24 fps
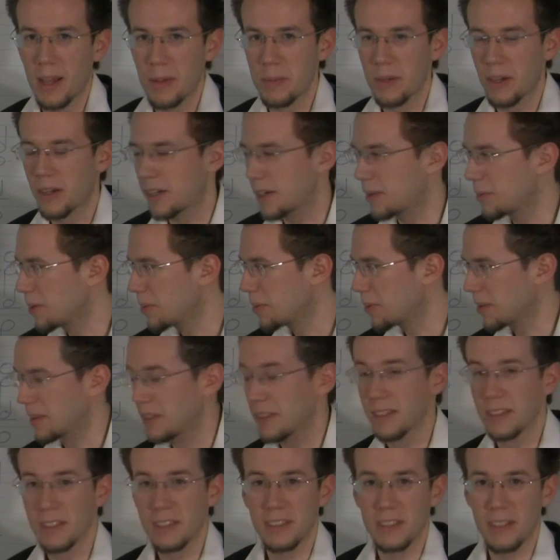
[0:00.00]
I'm not going to be
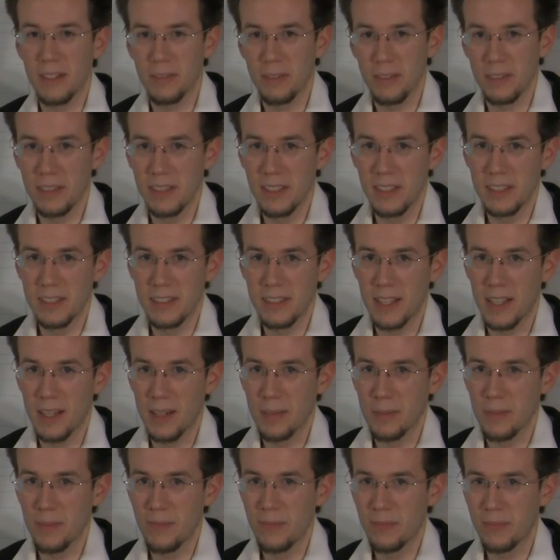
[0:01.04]
putting this stuff on the
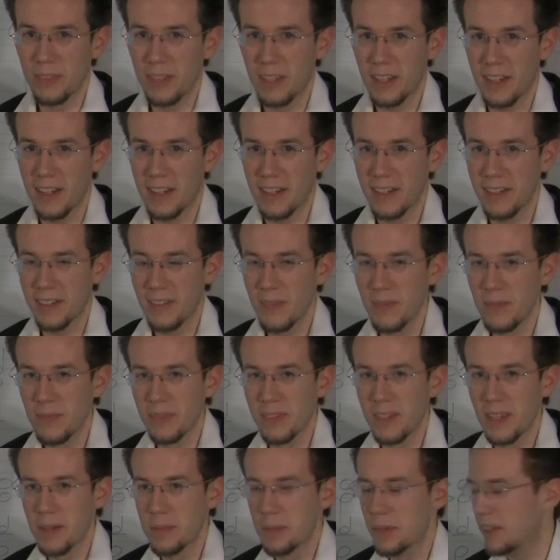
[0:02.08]
exam. Okay?
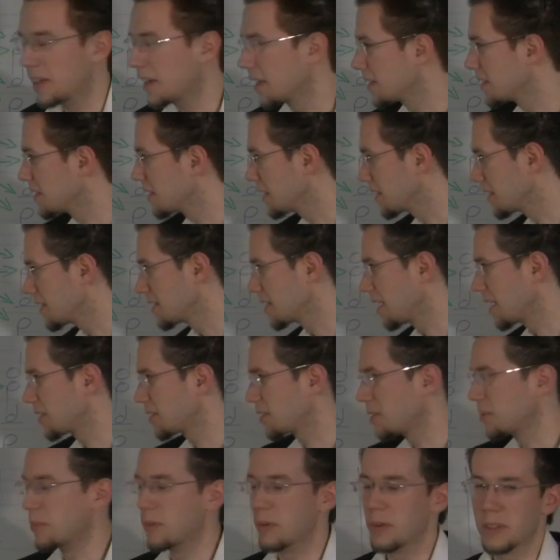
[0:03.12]
Because this is
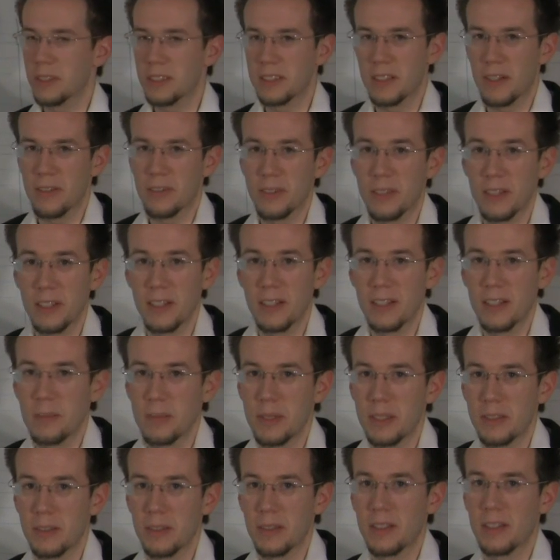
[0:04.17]
actually more stuff that you're going to
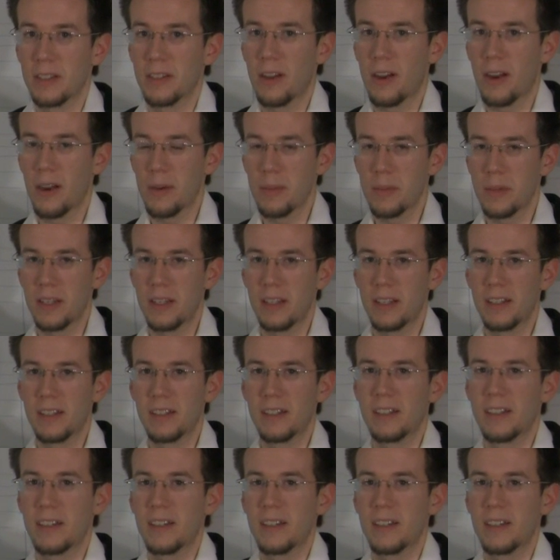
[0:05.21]
be doing in harmony.